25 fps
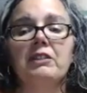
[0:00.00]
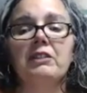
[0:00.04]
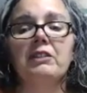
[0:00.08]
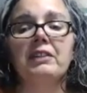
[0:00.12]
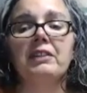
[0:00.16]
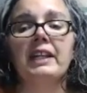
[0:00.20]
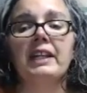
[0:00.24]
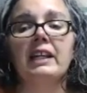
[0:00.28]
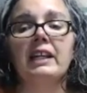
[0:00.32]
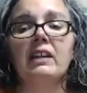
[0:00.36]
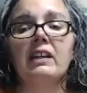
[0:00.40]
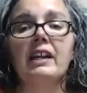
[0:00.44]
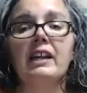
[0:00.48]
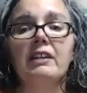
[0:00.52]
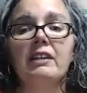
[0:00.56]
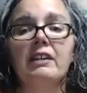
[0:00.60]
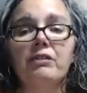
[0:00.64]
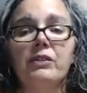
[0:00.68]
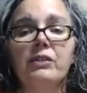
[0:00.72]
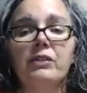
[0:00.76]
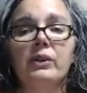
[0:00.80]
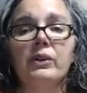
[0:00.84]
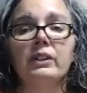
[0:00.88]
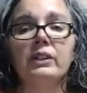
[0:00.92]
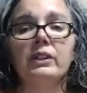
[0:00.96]
of that life
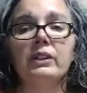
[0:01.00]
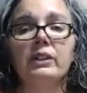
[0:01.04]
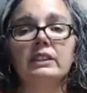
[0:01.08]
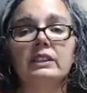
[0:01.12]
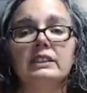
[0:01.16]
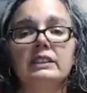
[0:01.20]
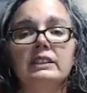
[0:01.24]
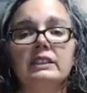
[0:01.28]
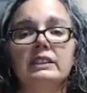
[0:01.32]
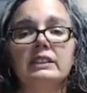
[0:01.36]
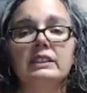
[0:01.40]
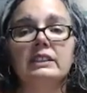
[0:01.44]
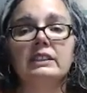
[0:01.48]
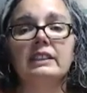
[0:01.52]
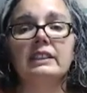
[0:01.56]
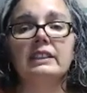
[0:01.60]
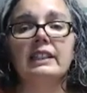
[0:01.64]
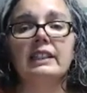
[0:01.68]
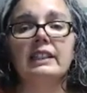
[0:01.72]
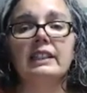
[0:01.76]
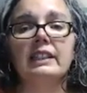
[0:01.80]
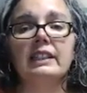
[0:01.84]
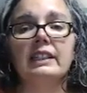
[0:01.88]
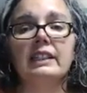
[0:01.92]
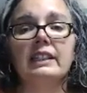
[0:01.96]
force,
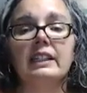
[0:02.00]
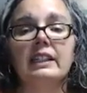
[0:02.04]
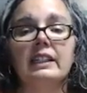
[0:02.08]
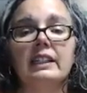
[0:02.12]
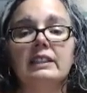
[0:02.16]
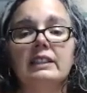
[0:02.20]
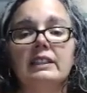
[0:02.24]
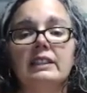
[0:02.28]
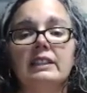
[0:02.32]
then